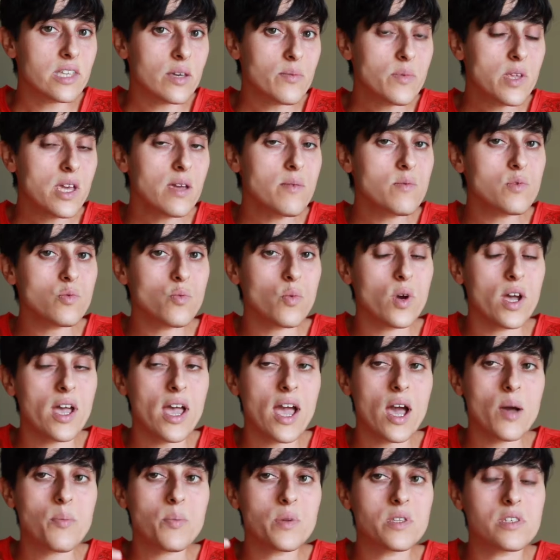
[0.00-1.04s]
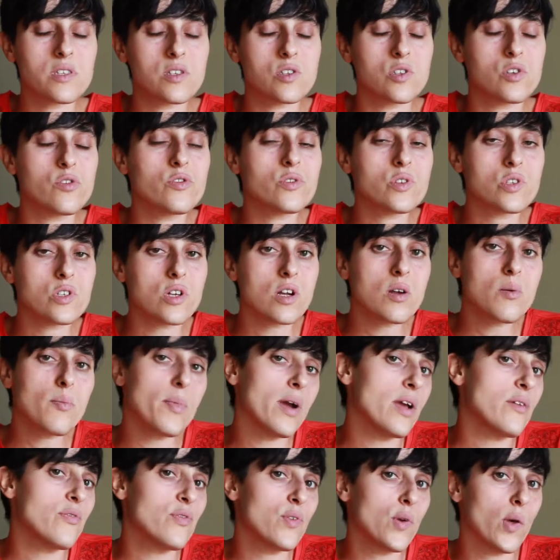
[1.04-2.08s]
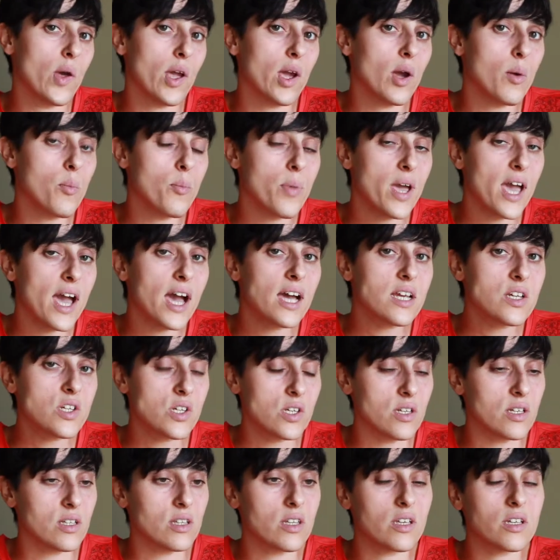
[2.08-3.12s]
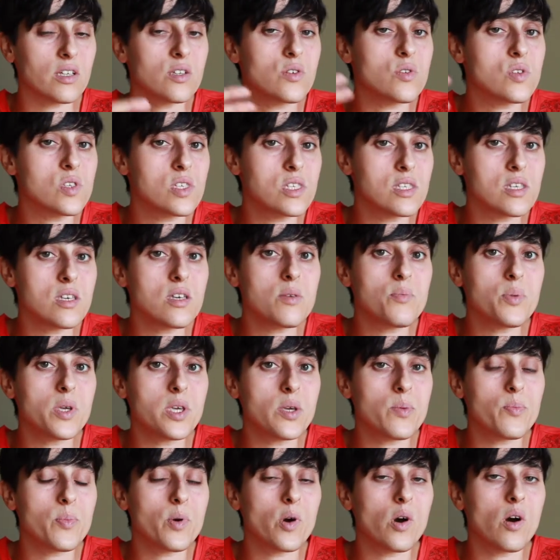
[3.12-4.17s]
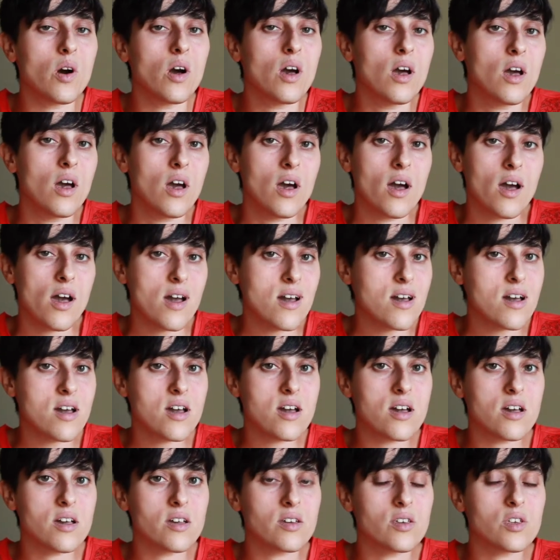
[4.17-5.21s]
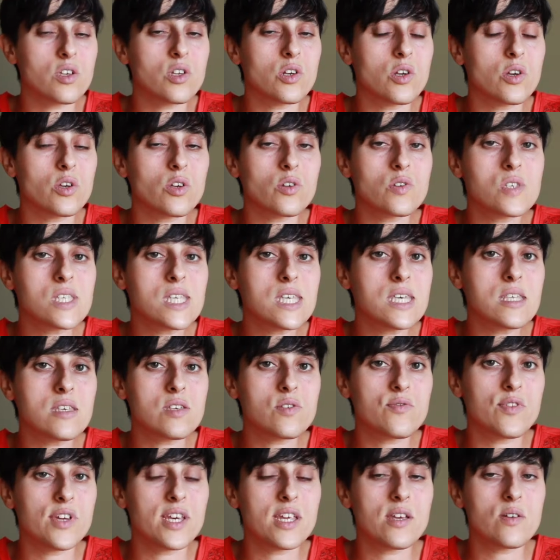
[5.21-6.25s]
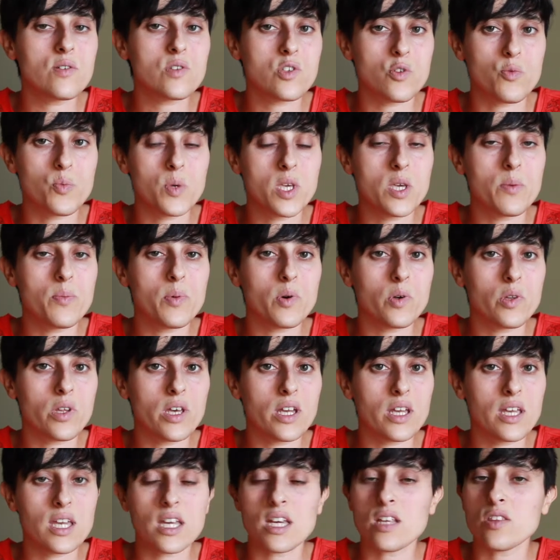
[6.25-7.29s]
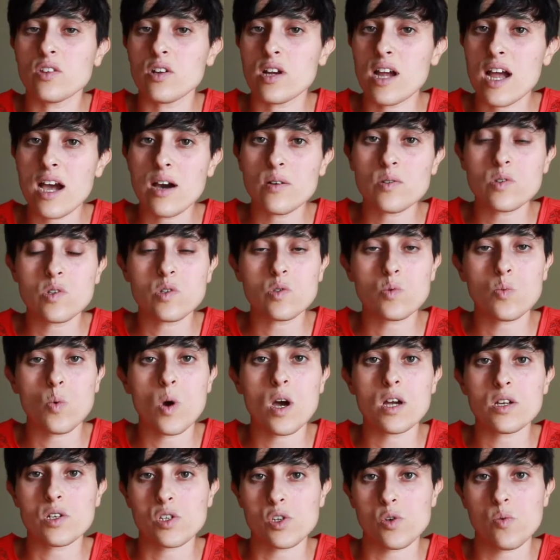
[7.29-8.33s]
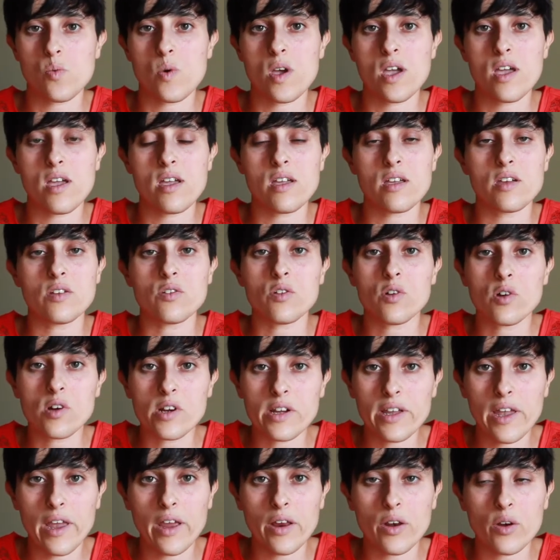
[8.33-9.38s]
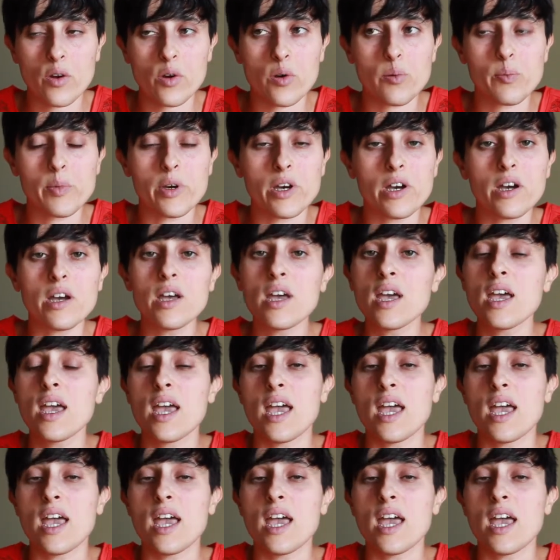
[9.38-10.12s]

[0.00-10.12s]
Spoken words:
sometimes what happens is you start by feeling compassionate. Like you see people, you see these videos of people like getting their houses washed away in Hurricane Irma.